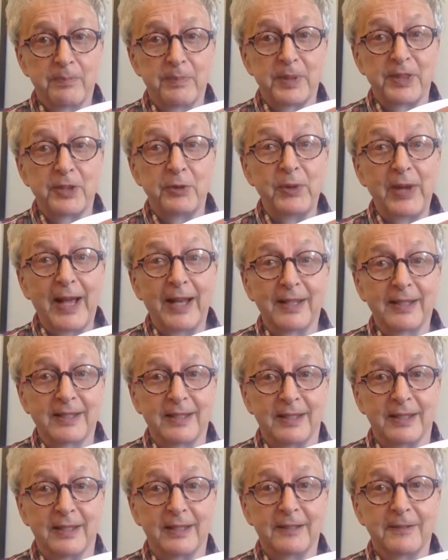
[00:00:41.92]
but the
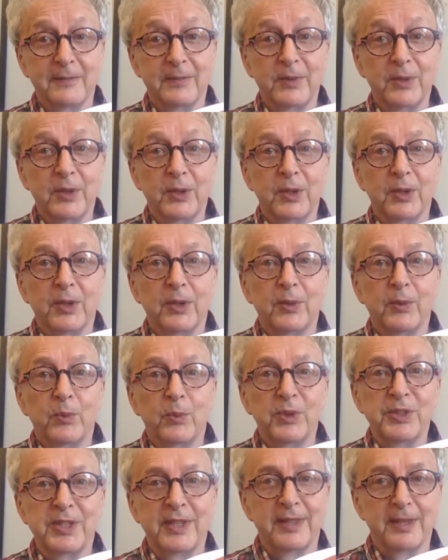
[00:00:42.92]
reality
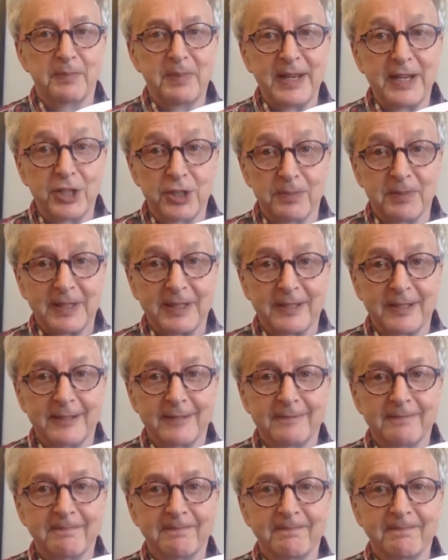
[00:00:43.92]
was in the basement.